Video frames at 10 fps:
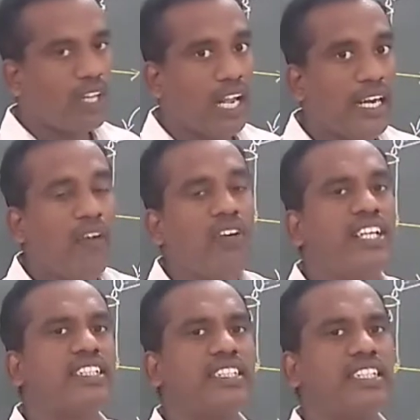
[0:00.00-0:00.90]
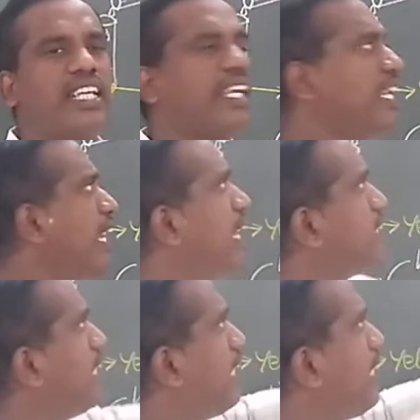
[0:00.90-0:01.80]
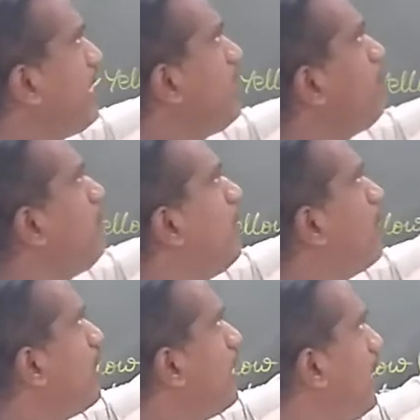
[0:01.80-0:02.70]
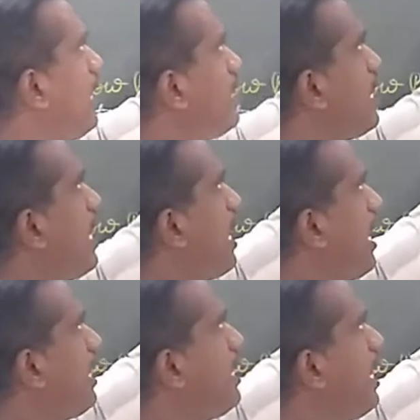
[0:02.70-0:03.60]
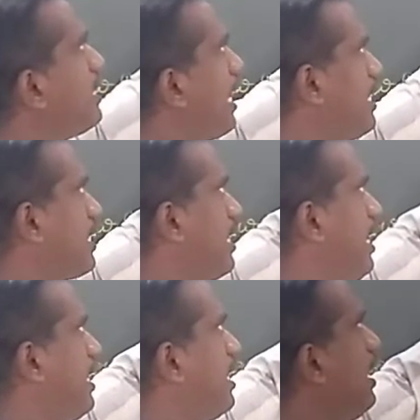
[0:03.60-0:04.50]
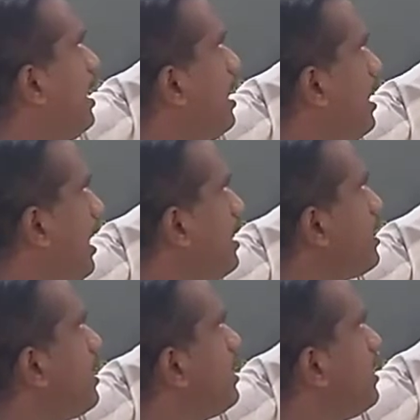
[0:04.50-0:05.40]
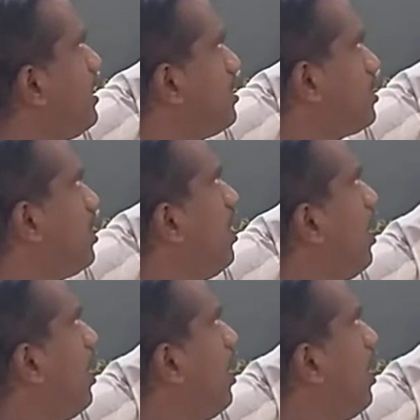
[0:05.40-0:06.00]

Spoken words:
Now let us see the name lead and nitrate. Lead is